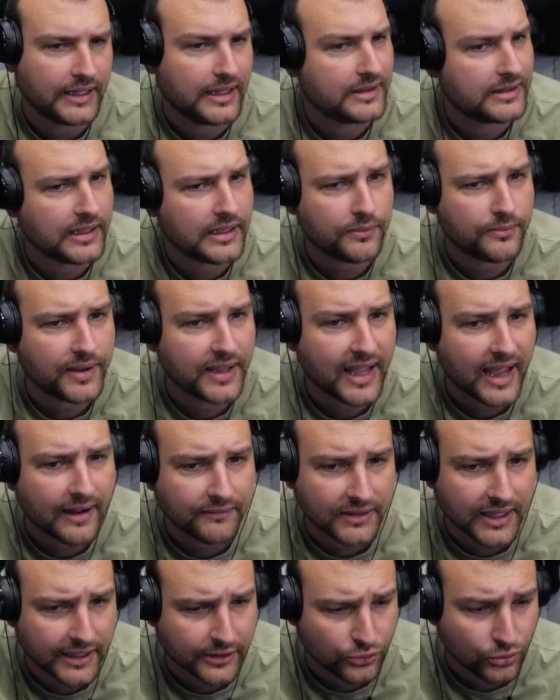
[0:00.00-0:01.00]
I think we
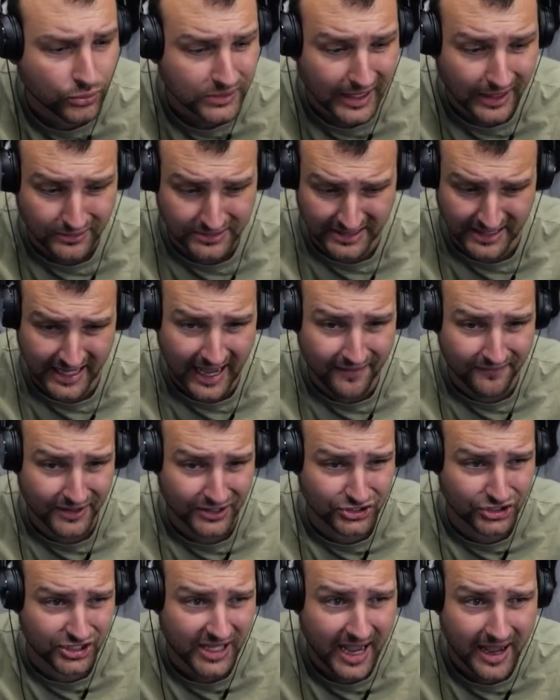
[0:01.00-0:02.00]
have like 2000
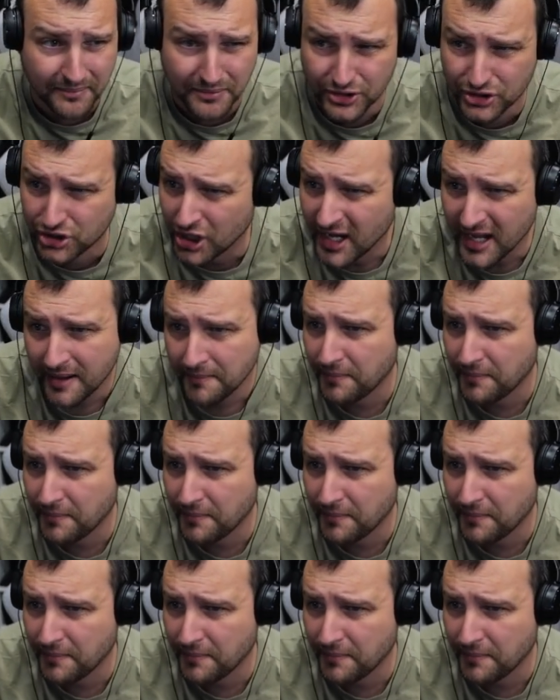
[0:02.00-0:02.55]
average damage